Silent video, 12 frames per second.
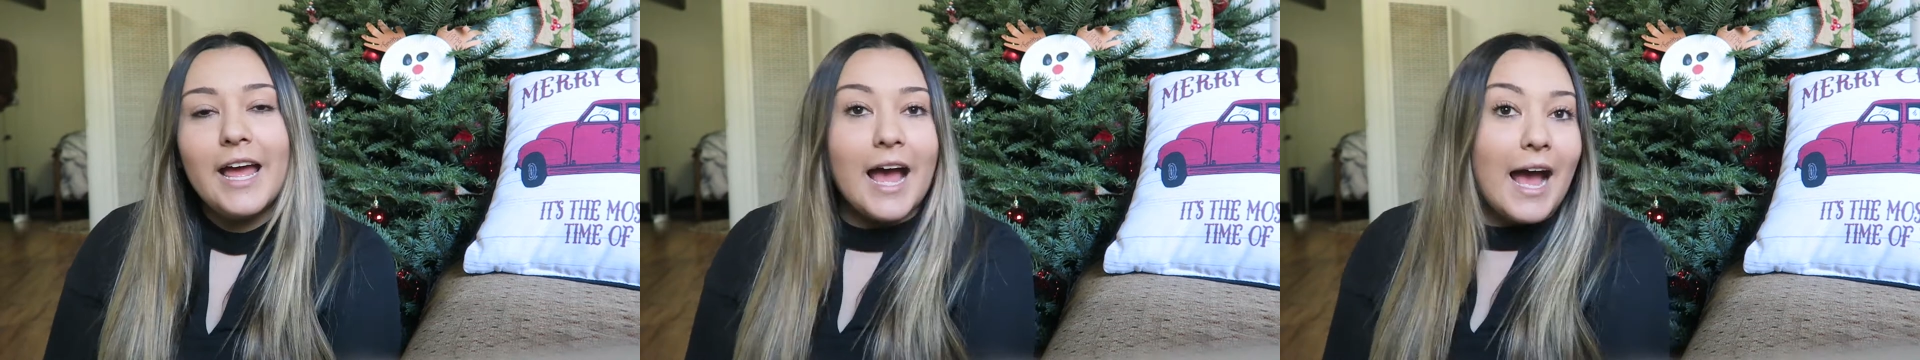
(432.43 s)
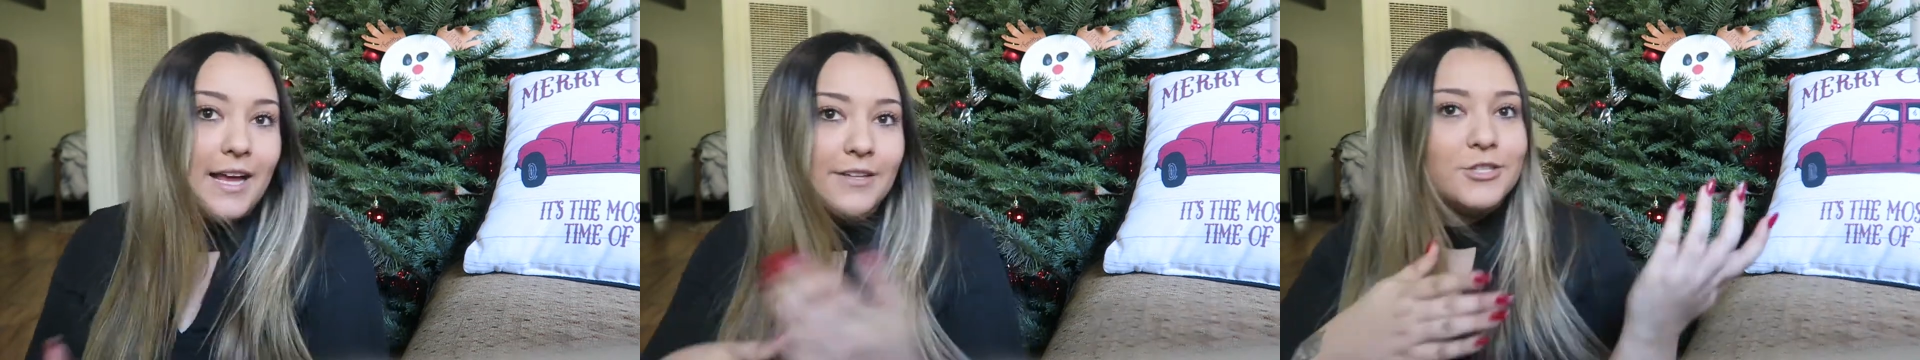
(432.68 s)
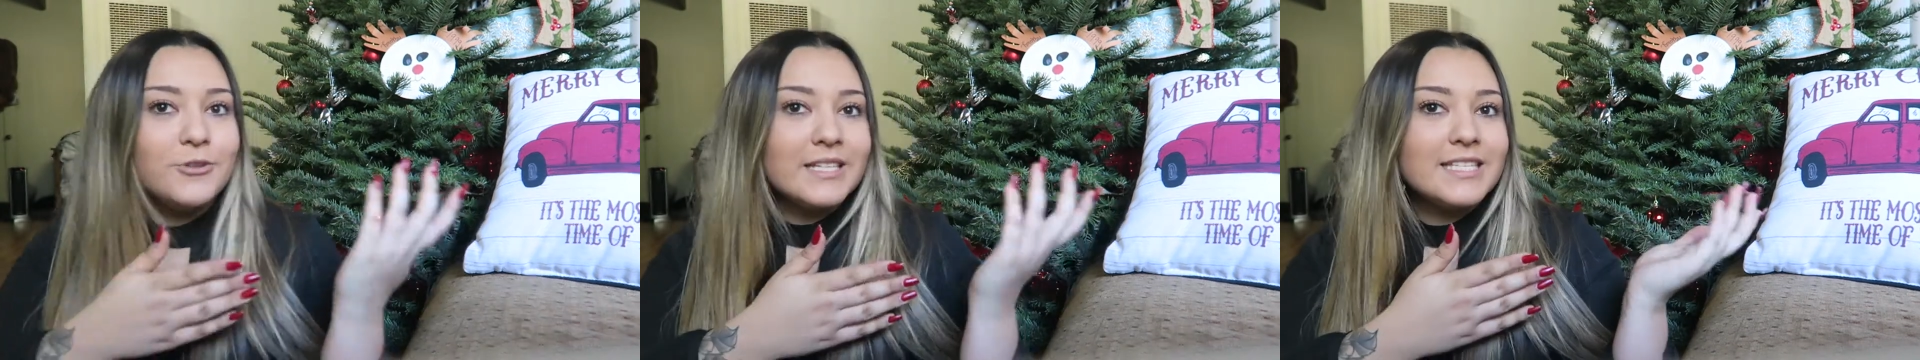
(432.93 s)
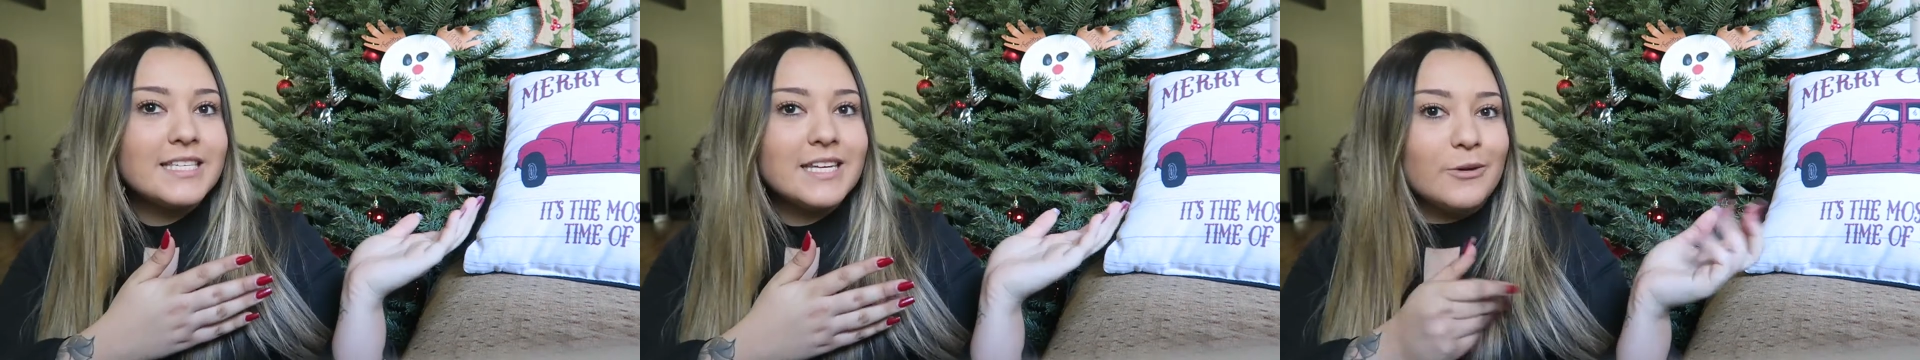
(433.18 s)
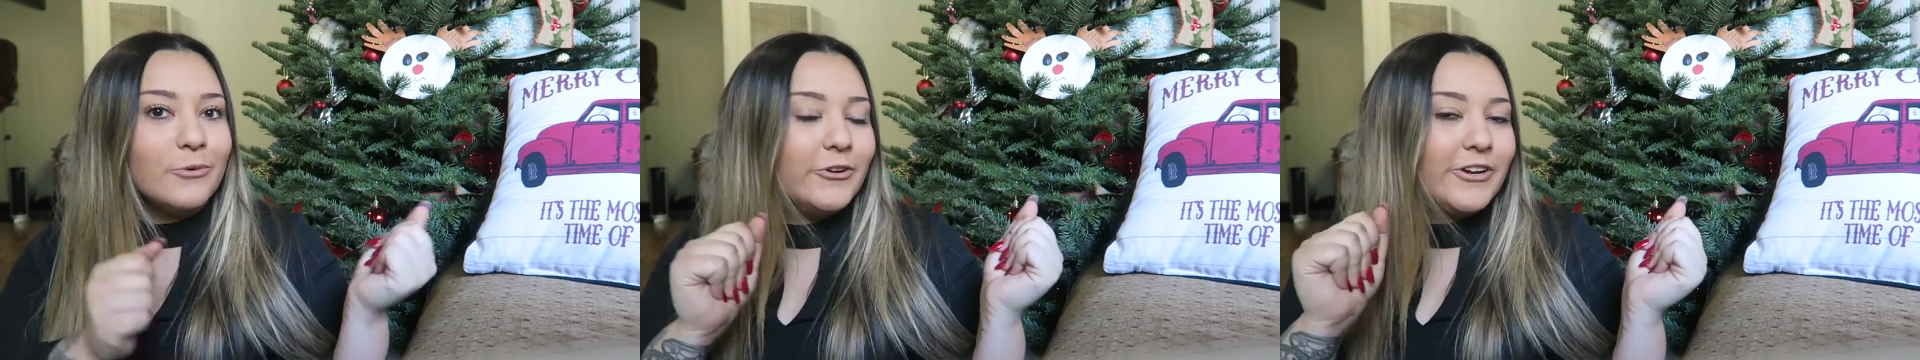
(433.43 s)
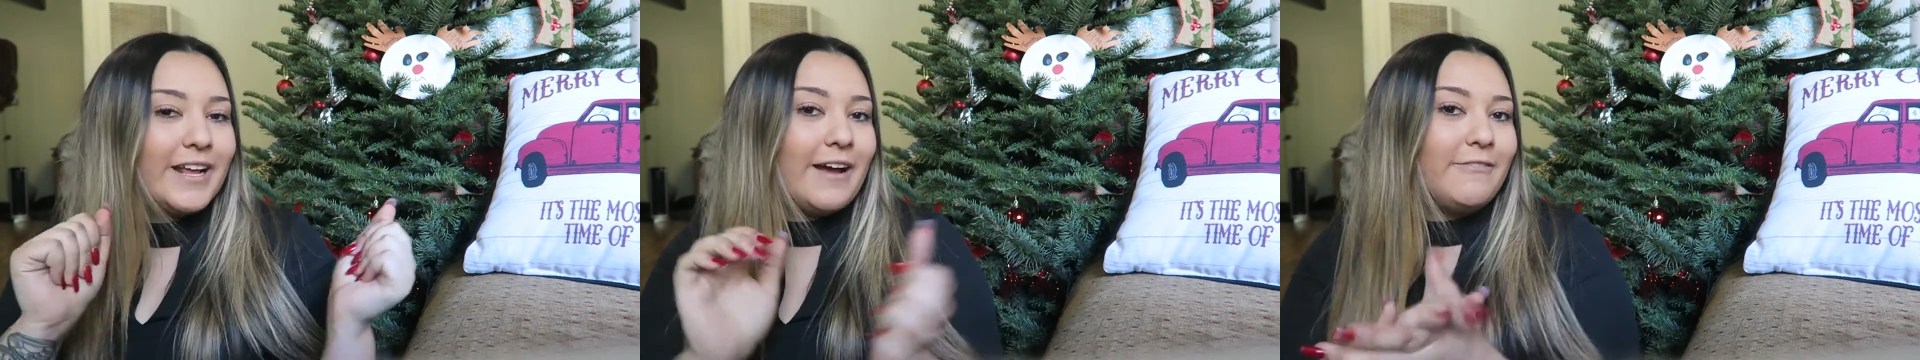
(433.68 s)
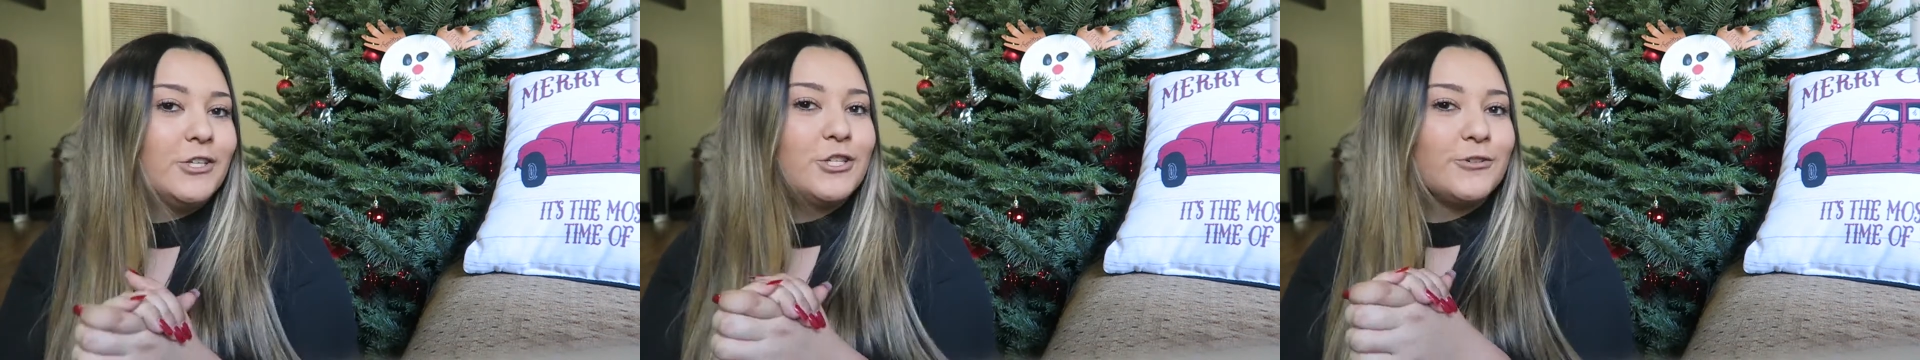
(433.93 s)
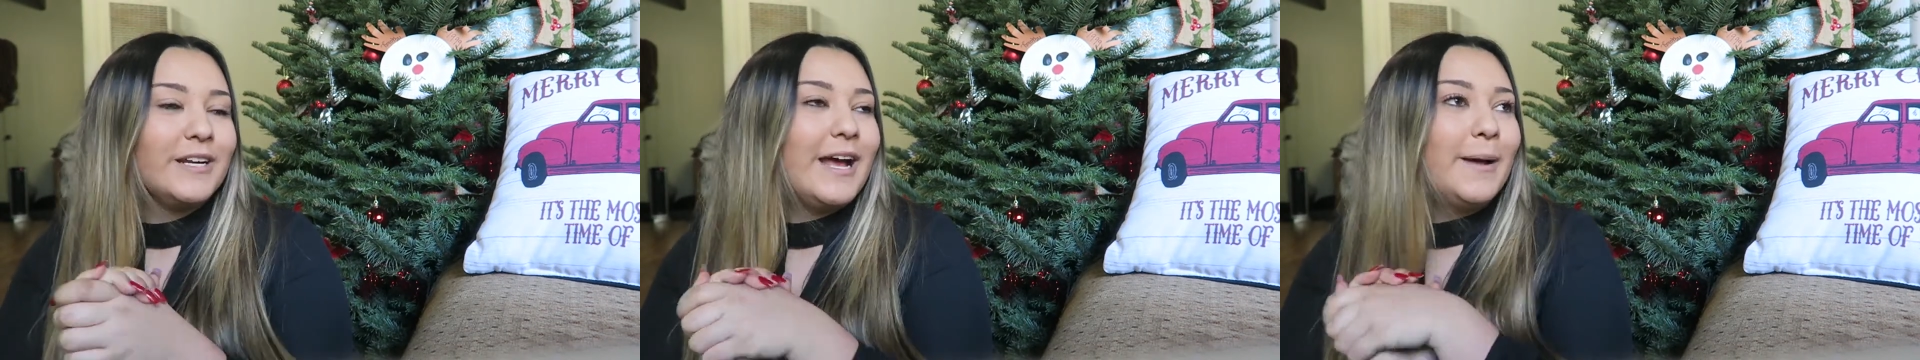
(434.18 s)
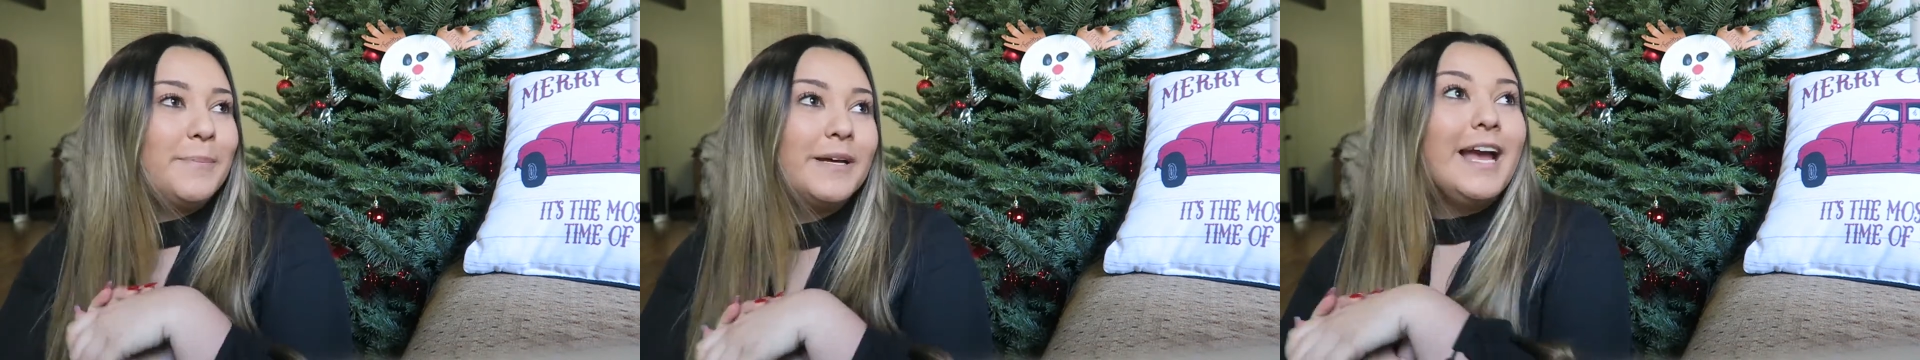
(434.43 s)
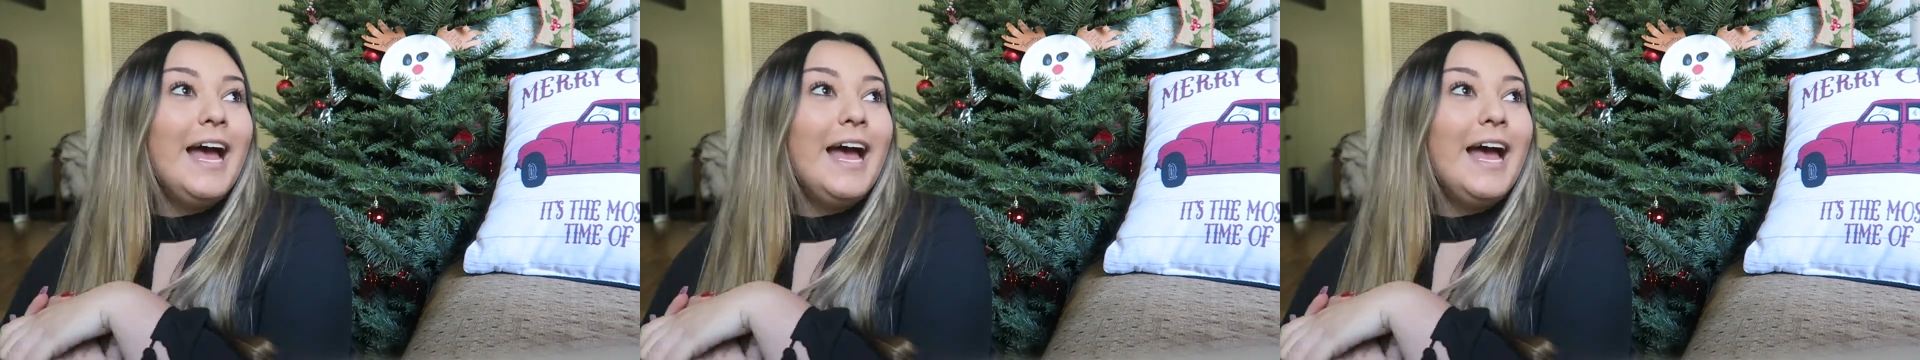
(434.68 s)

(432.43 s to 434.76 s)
As you can see, we already have our tree up.